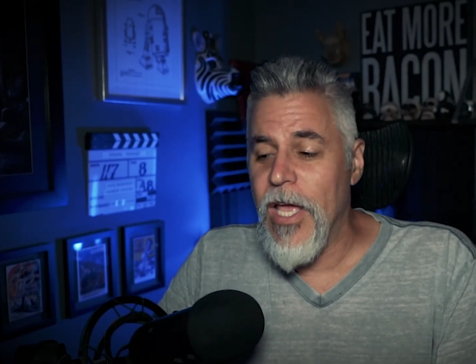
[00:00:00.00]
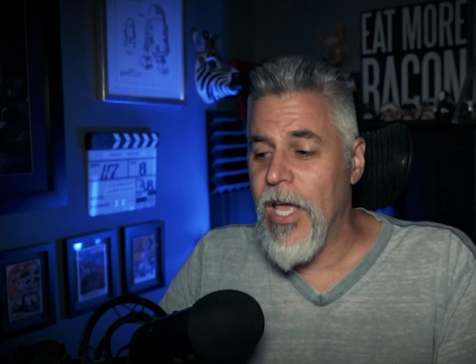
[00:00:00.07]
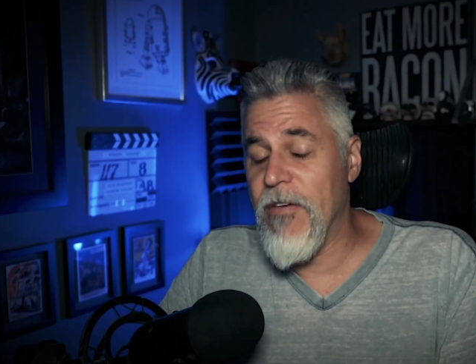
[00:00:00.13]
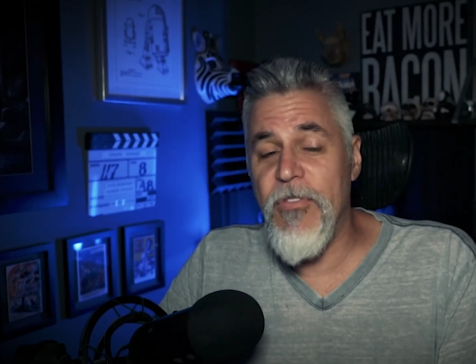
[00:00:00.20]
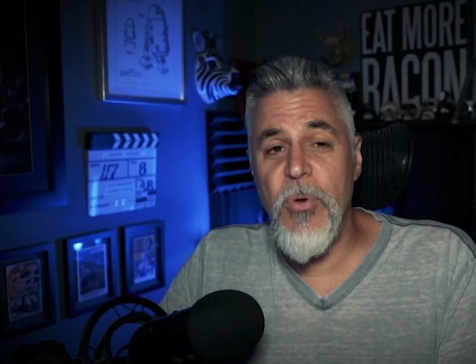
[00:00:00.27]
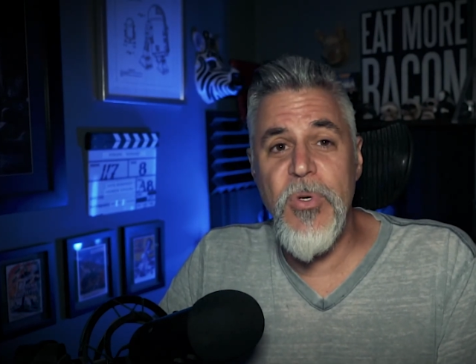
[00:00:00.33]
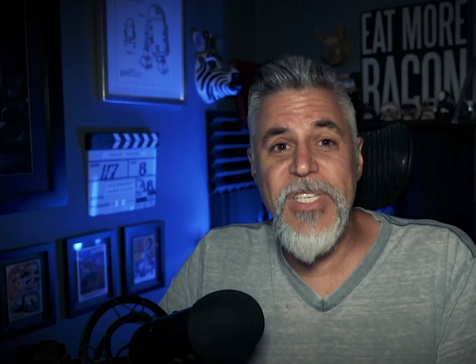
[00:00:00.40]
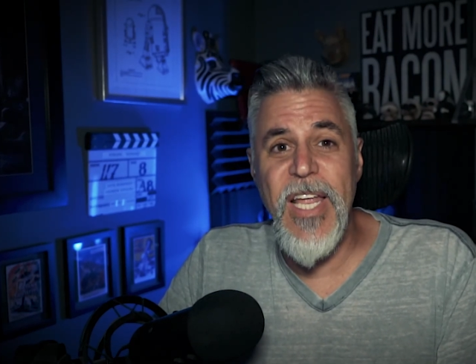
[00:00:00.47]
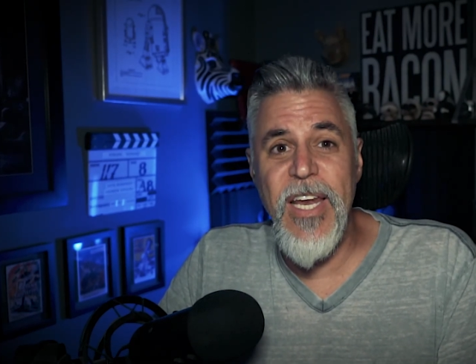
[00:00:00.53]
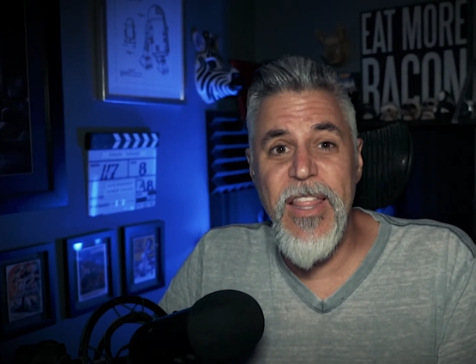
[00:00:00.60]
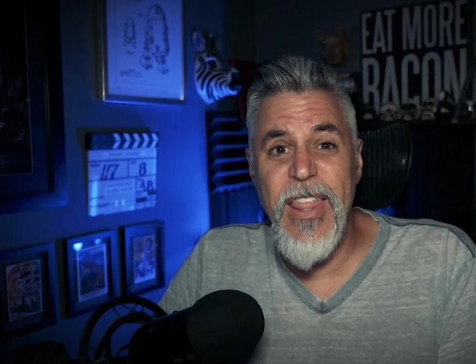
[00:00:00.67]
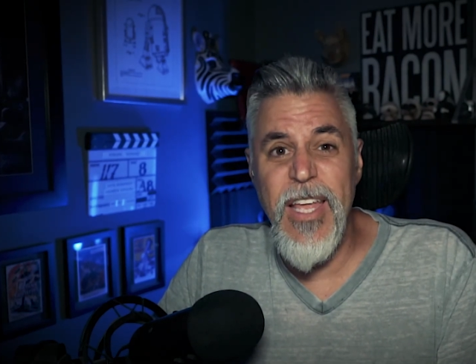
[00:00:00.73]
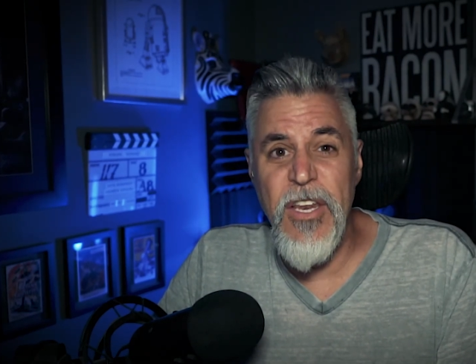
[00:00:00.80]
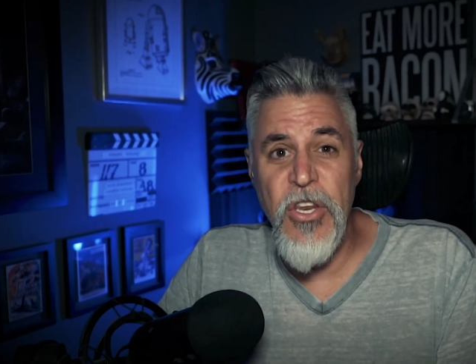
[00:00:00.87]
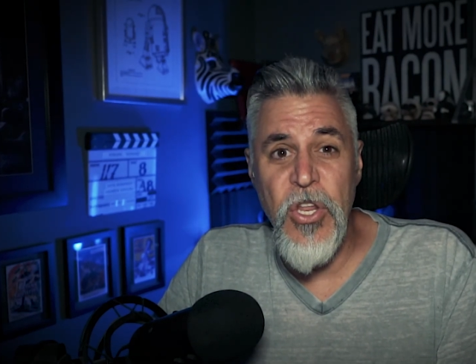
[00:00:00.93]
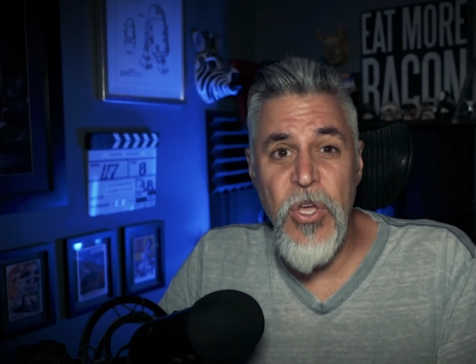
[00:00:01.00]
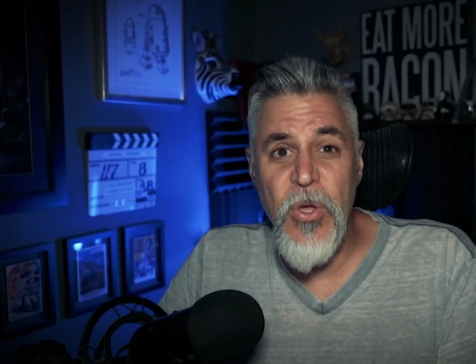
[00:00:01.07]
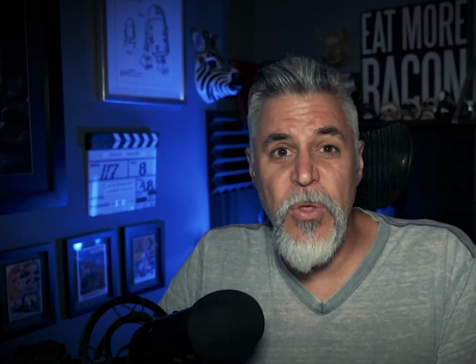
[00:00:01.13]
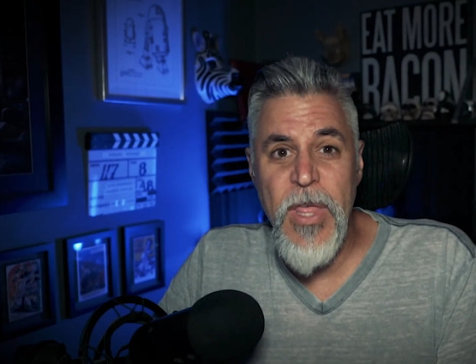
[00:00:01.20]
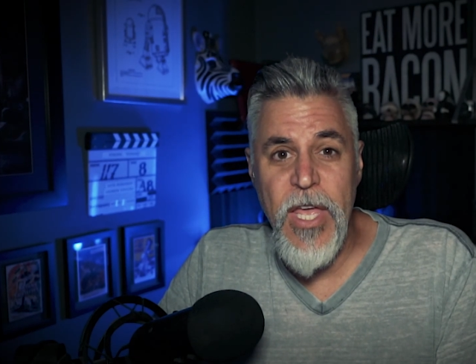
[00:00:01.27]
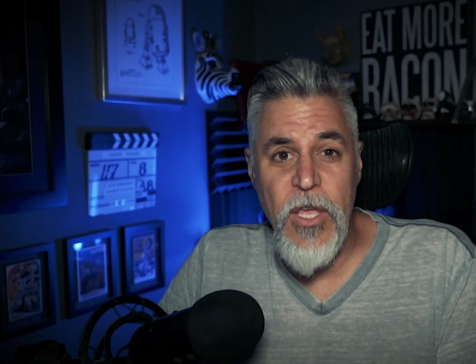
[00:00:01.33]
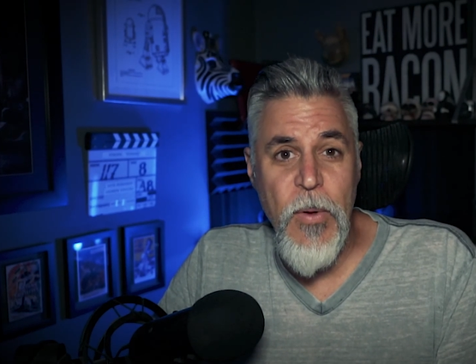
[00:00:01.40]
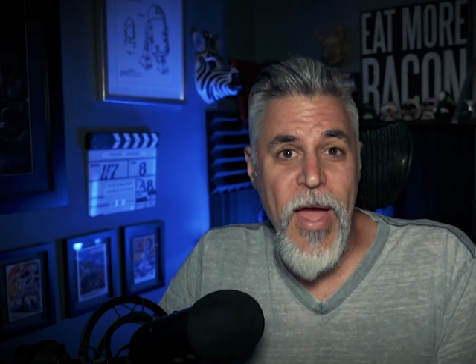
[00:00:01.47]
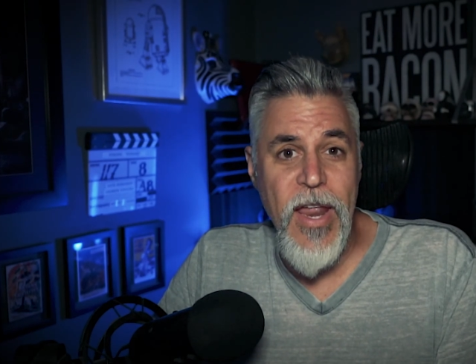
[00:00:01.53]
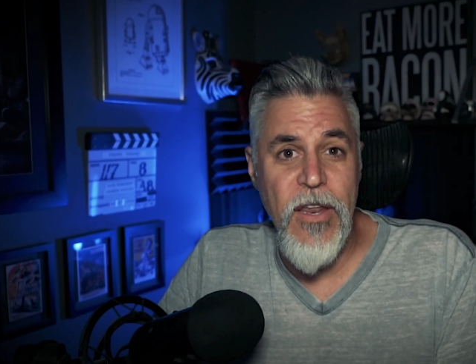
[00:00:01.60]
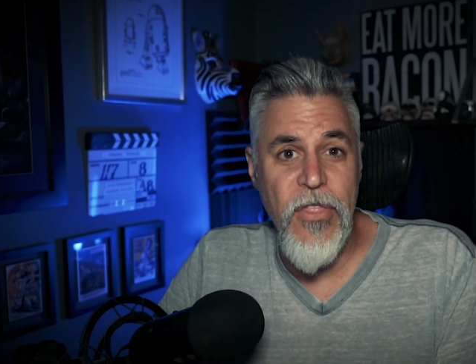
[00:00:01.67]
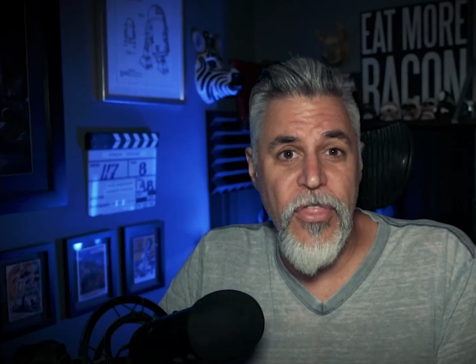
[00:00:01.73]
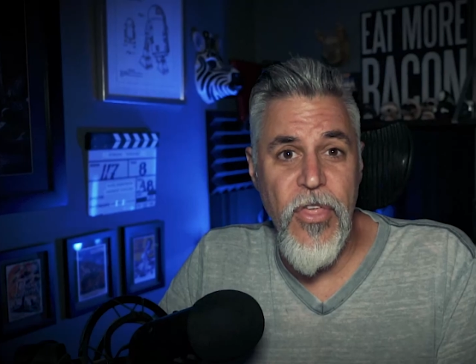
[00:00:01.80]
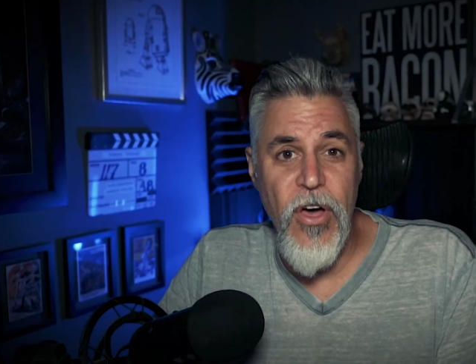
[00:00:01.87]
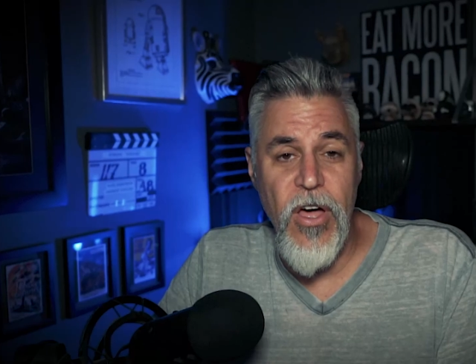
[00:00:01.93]
If there was anything new that you
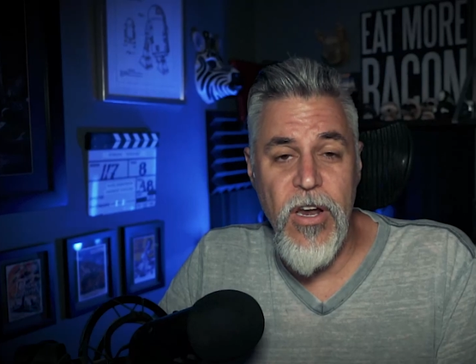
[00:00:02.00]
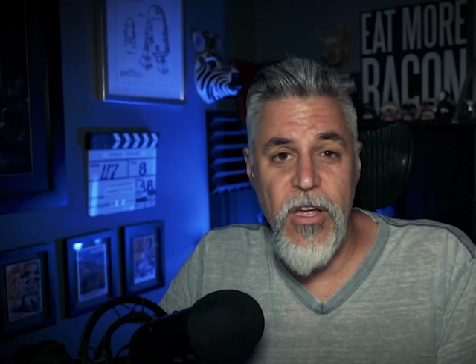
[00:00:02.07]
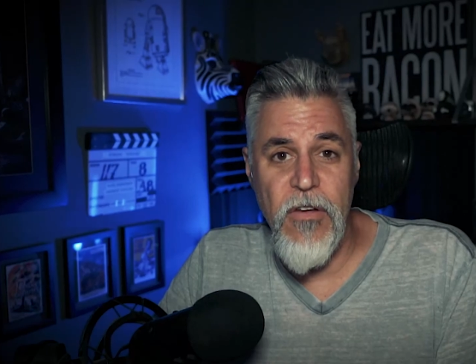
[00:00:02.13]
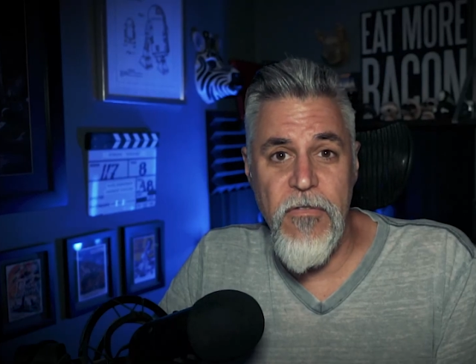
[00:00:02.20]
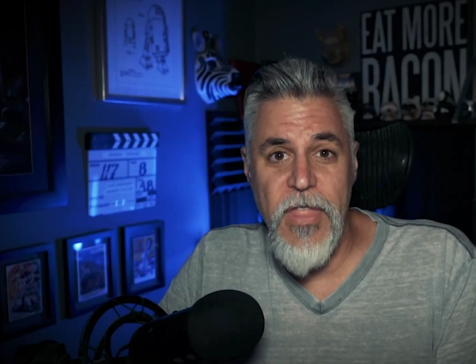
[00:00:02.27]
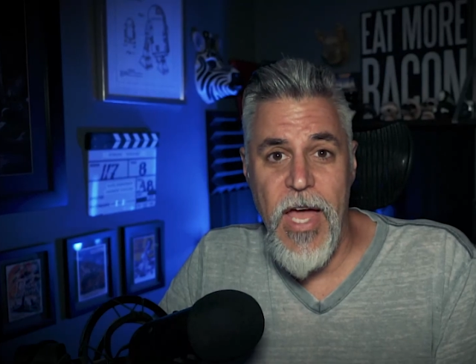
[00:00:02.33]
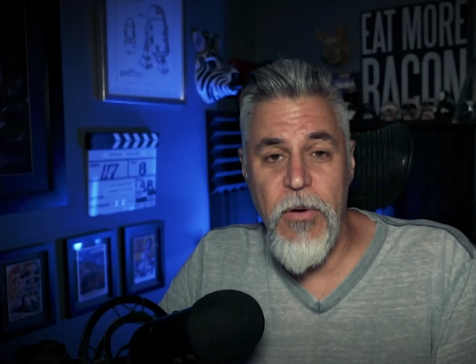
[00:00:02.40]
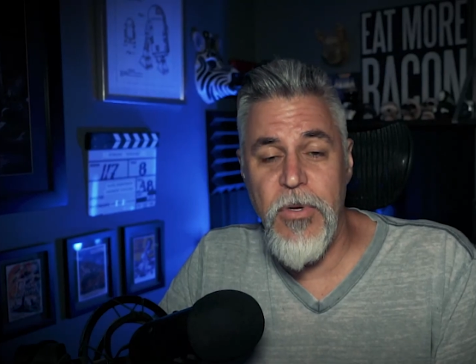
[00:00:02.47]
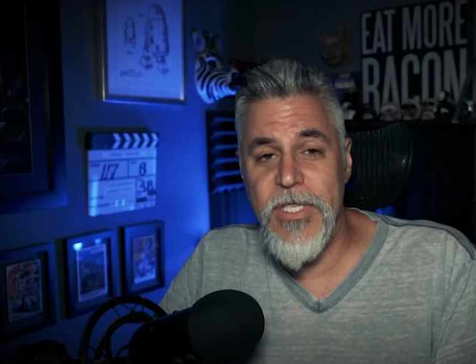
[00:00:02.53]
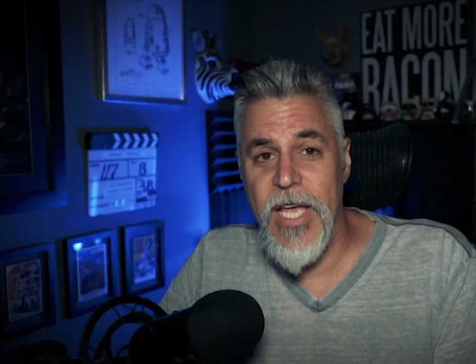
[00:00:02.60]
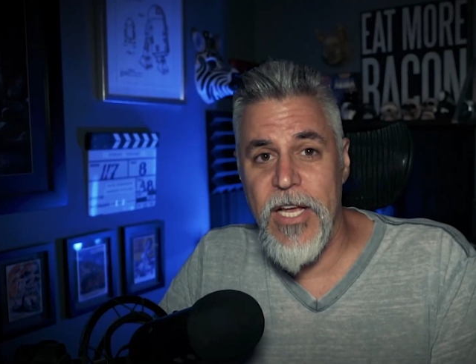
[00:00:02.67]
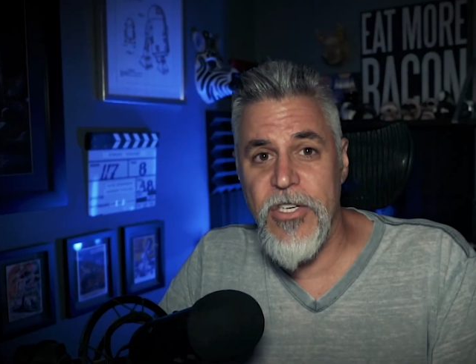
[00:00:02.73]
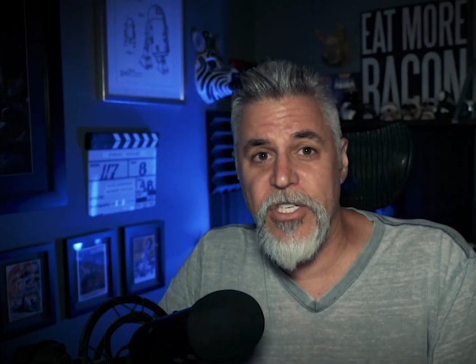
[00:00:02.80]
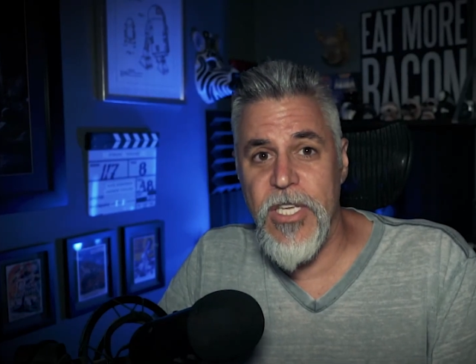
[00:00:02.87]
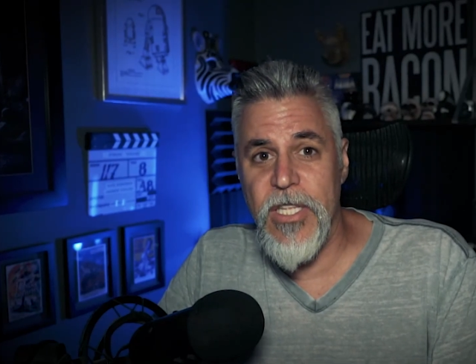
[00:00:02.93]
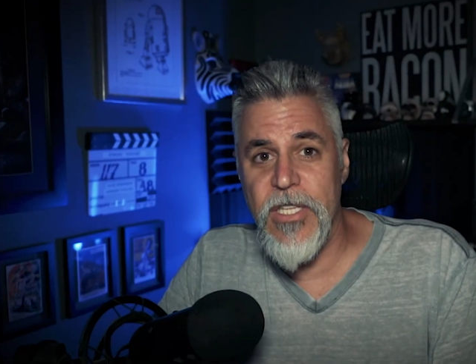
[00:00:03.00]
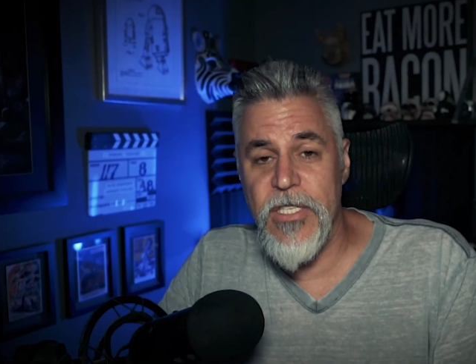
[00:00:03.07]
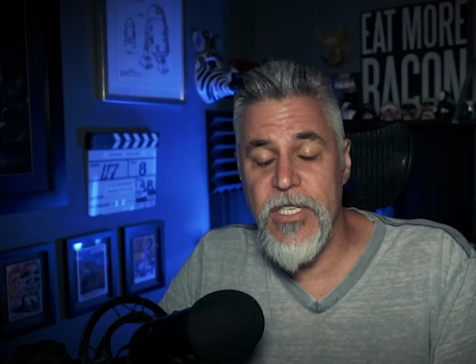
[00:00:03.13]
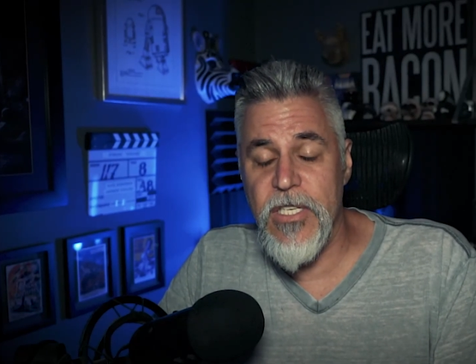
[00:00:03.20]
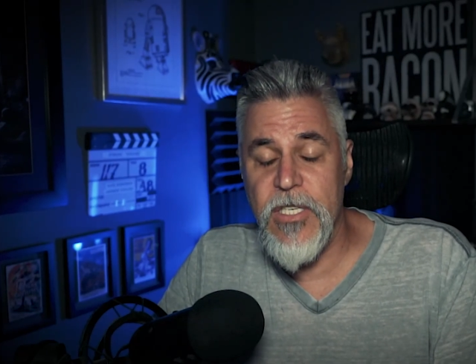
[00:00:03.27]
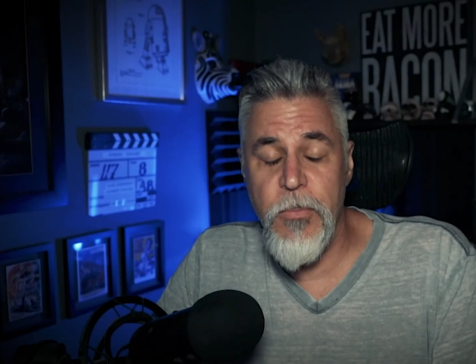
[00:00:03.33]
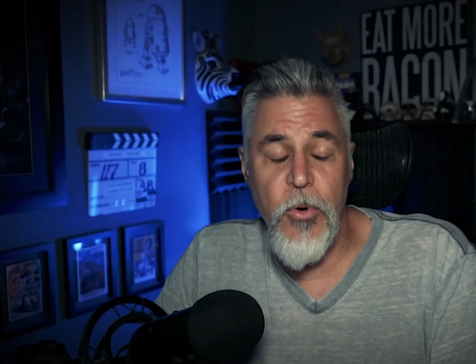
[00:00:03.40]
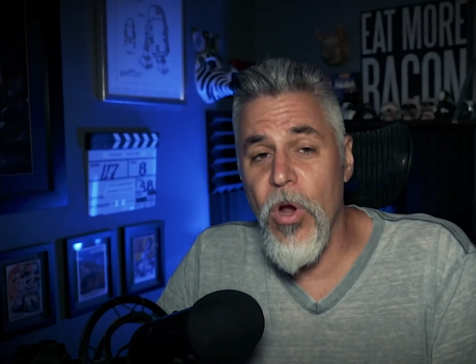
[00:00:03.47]
hadn't thought of that was actually in the system,